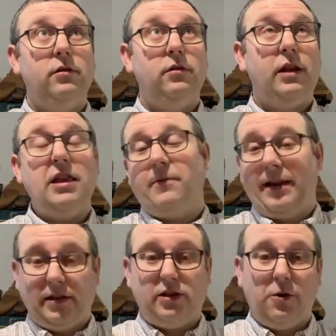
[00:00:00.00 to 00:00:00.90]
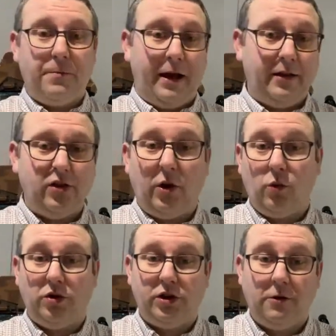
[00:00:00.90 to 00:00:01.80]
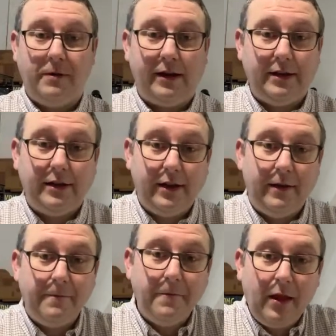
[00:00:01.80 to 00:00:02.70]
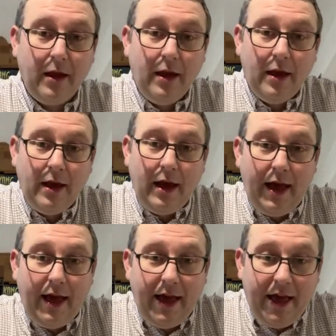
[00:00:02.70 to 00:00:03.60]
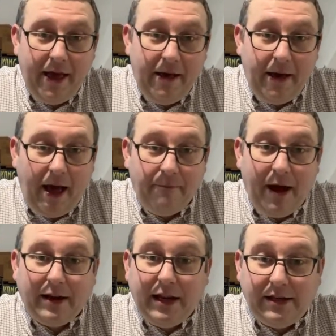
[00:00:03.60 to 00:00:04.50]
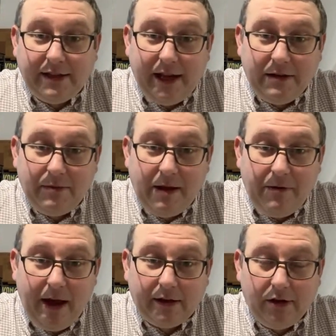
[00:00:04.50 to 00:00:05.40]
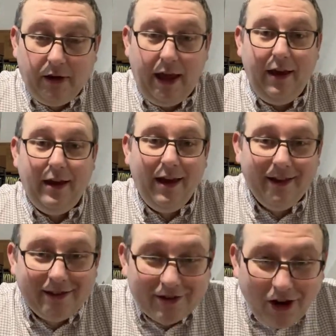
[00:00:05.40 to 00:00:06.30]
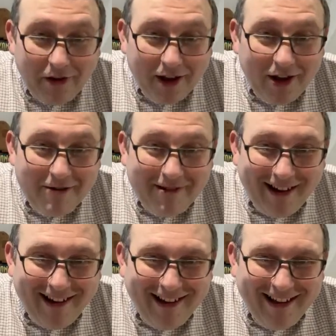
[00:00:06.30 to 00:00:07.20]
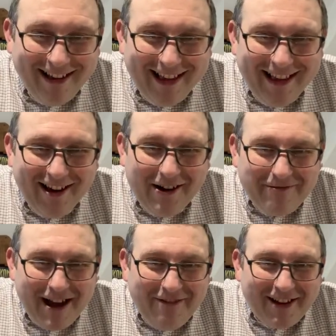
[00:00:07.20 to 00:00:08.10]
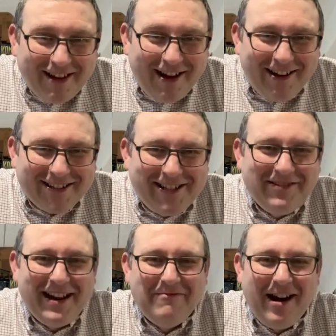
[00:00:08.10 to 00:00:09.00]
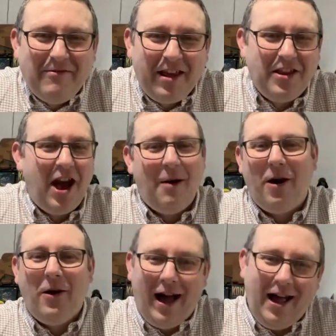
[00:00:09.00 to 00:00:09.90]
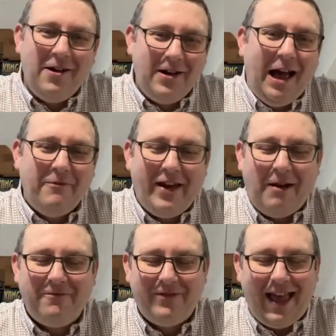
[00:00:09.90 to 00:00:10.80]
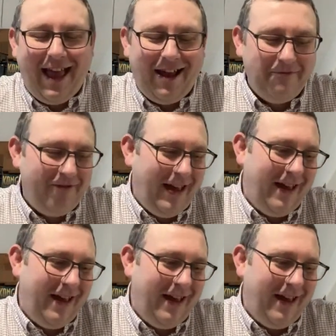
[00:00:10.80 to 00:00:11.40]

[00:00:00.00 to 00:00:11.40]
Either way, it's the 2-pack. There's only one 2-pack, isn't there? And Mike needs to send me pics. Okay. Sorry a little, but hope I haven't cost you any more. No, I'm fair. I'm fair.